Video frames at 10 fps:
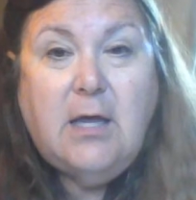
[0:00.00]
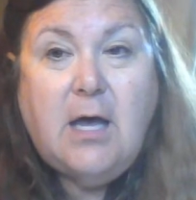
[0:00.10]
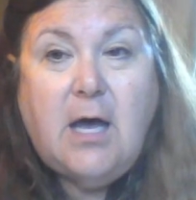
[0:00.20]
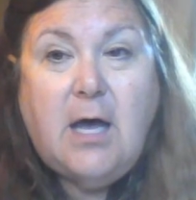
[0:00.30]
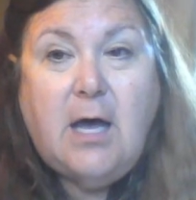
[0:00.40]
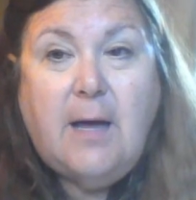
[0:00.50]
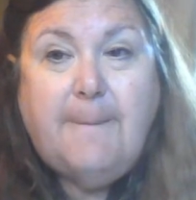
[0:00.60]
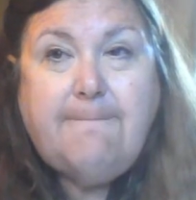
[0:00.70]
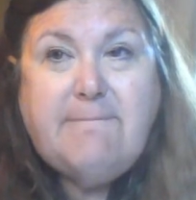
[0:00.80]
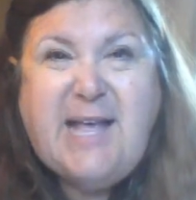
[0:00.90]

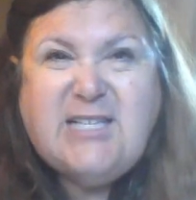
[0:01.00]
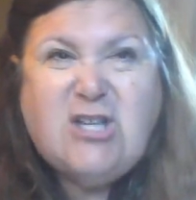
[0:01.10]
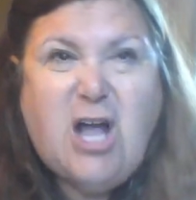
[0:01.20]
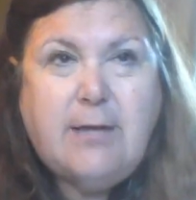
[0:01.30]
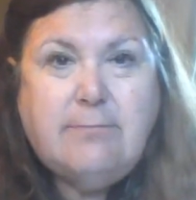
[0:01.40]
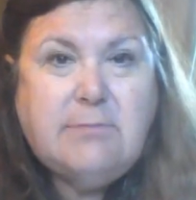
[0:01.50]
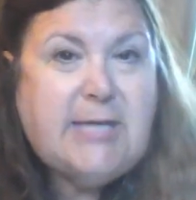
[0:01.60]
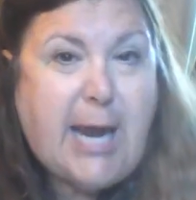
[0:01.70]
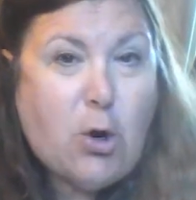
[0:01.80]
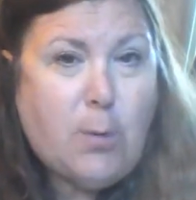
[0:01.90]
that's not
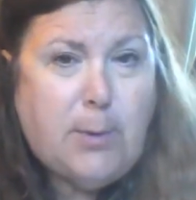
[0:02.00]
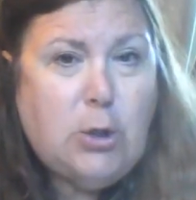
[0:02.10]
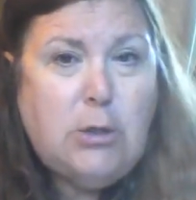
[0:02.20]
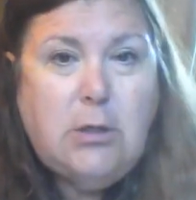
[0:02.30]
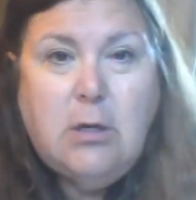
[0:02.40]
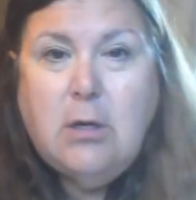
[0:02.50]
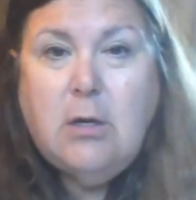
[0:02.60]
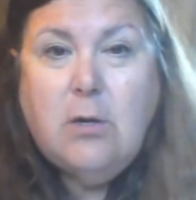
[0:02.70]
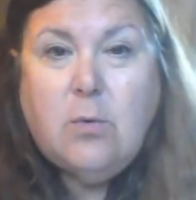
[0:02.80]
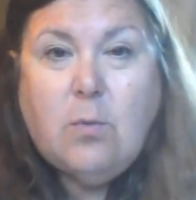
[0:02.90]
terrible,
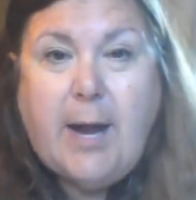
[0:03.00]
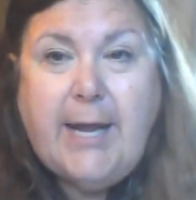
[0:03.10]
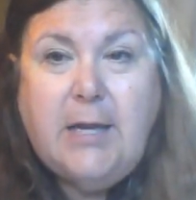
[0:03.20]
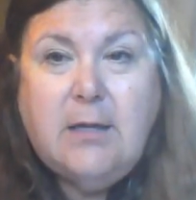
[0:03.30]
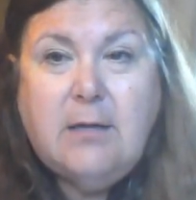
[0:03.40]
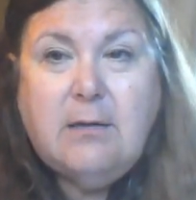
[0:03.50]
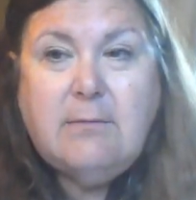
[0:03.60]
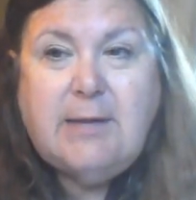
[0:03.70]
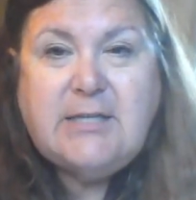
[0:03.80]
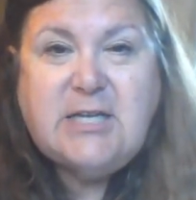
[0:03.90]
right?
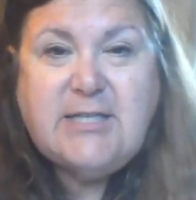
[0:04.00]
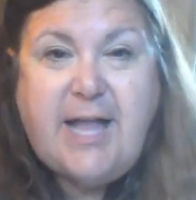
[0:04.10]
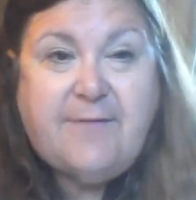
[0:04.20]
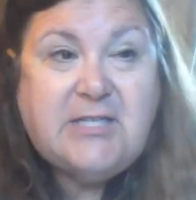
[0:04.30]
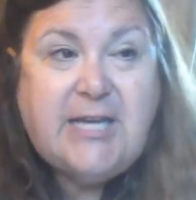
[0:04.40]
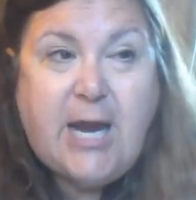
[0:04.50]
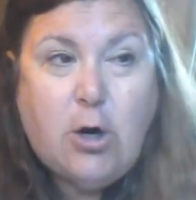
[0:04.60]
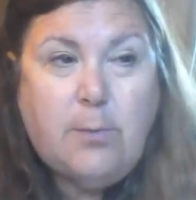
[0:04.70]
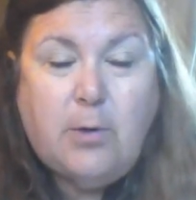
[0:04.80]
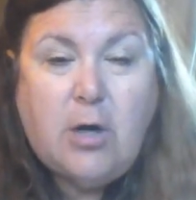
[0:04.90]
That doesn't have a
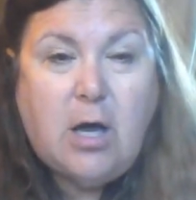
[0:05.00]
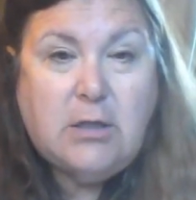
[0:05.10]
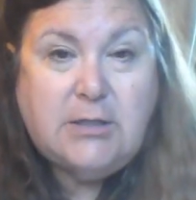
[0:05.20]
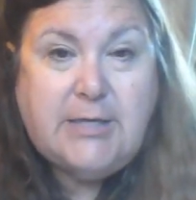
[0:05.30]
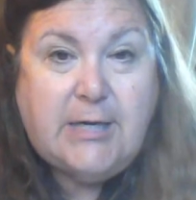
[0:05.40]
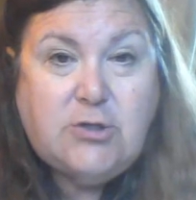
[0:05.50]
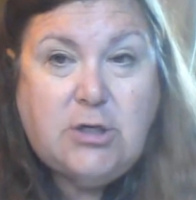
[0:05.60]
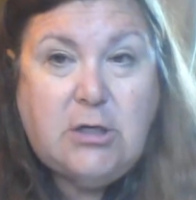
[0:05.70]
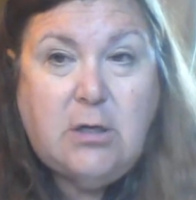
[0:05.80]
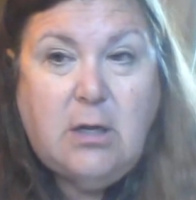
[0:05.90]
terrible
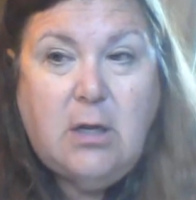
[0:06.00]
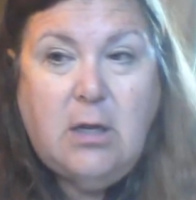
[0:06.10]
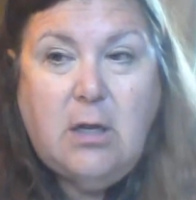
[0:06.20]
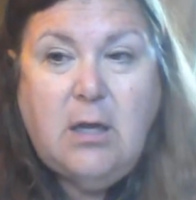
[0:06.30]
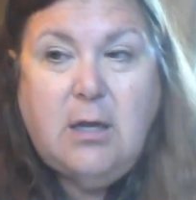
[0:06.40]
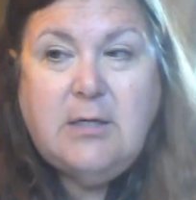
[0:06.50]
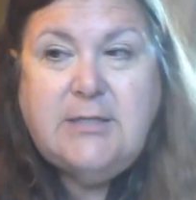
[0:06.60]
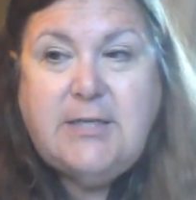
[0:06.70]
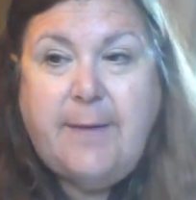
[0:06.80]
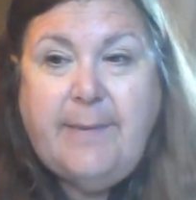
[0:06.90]
connotation.
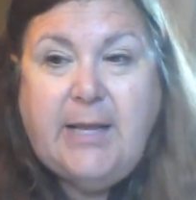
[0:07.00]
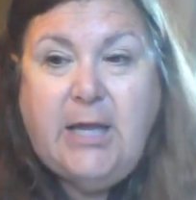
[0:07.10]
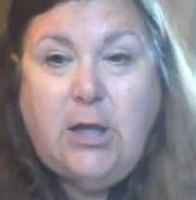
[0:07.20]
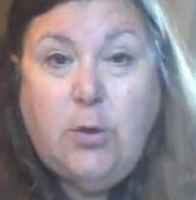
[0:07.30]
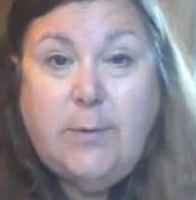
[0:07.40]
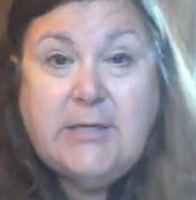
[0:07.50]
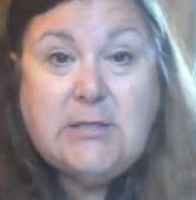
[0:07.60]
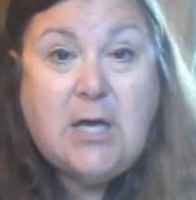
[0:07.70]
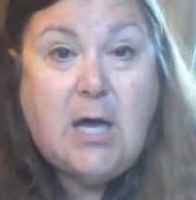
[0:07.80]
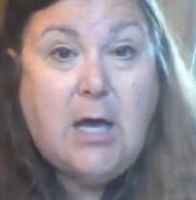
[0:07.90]
Somebody who
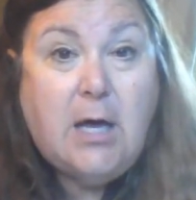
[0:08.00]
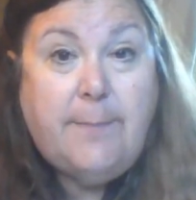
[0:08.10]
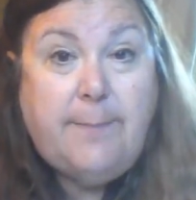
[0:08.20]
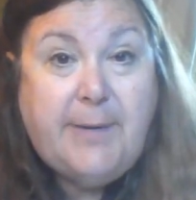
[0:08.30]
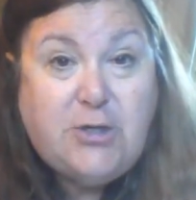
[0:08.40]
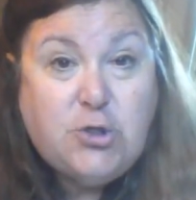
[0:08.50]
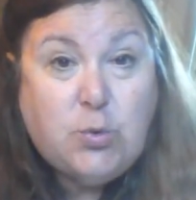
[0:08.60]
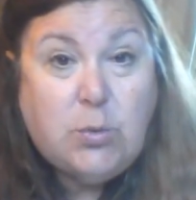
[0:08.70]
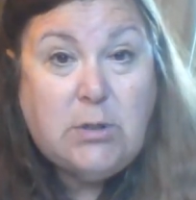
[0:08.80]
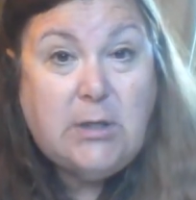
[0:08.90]
is
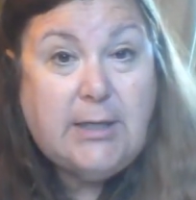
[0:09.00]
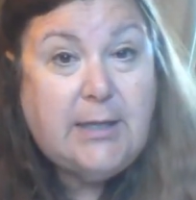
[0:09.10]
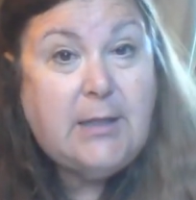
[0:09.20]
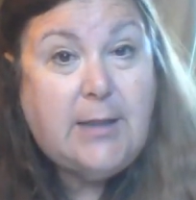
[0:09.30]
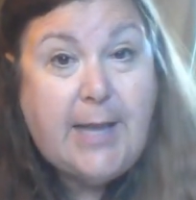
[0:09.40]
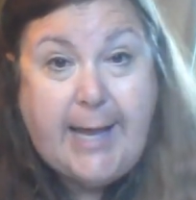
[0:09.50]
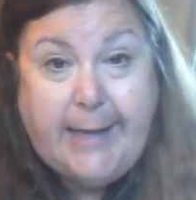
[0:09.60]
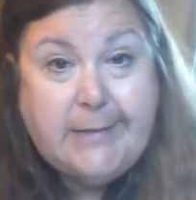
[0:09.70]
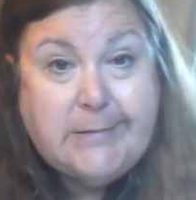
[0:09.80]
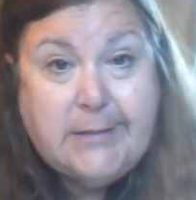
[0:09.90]
habitually
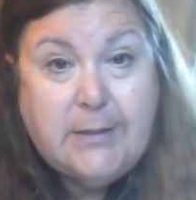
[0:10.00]
late,